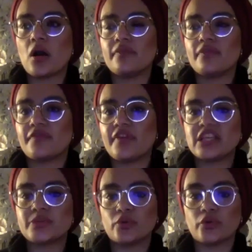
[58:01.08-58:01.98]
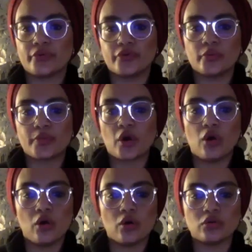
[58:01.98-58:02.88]
of a Facebook group
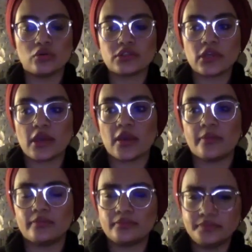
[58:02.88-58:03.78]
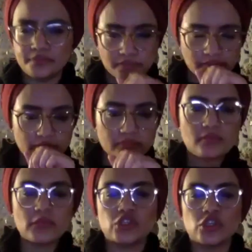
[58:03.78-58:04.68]
called so
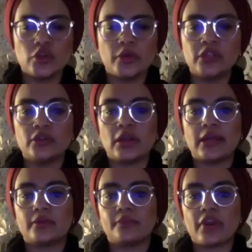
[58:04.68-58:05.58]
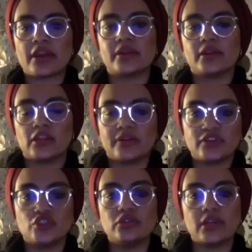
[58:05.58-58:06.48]
you know, when you're like pregnant and you have a
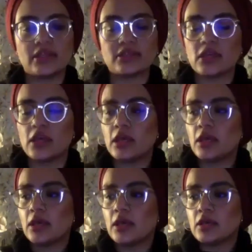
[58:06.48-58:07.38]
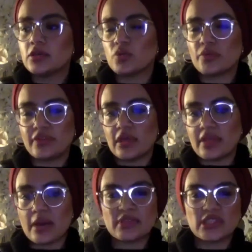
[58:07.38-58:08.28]
due date, so
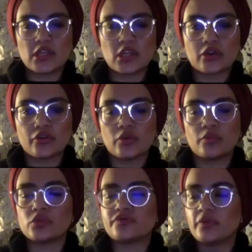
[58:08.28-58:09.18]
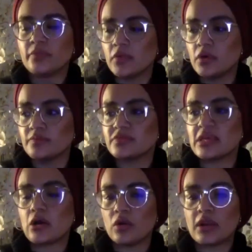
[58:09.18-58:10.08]
that particular group was for mums that
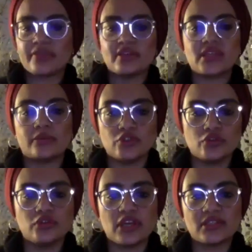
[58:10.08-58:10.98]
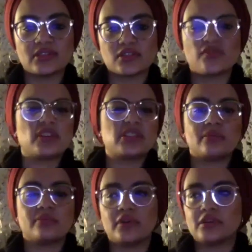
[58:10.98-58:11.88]
all had the same due dates. So for
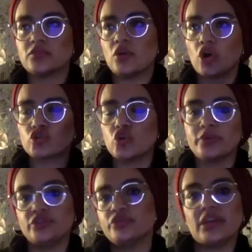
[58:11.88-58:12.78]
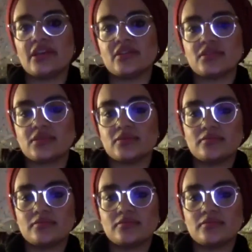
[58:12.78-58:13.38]
example, I don't know, October due dates,